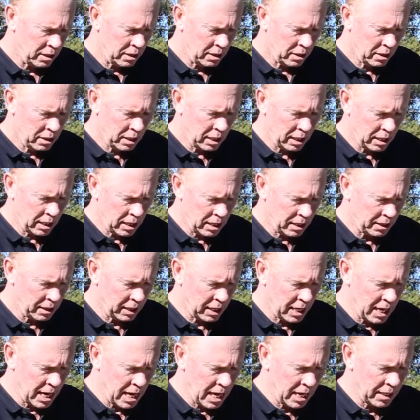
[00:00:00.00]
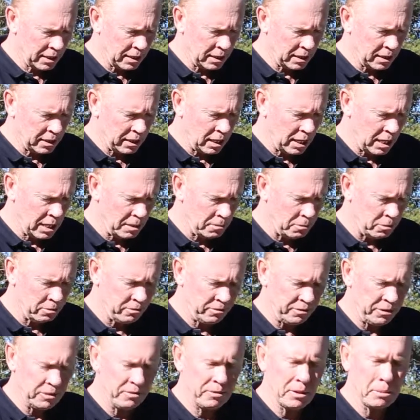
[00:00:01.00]
the carton is labelled
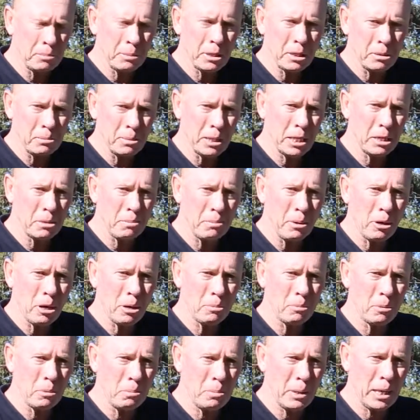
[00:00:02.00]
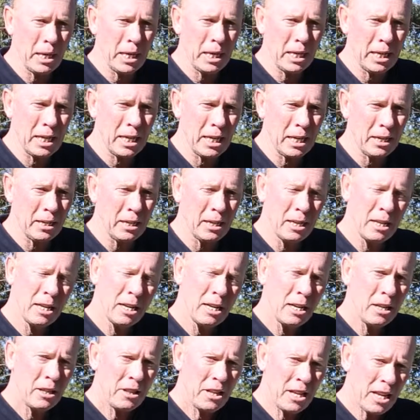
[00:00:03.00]
50mm pipe repair kit.
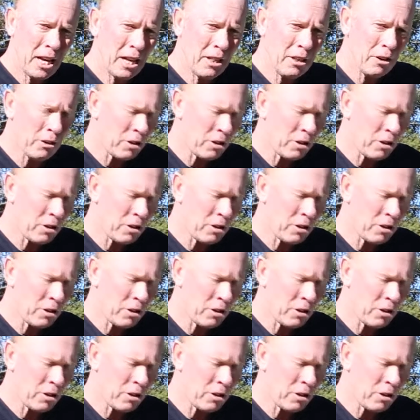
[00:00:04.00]
The other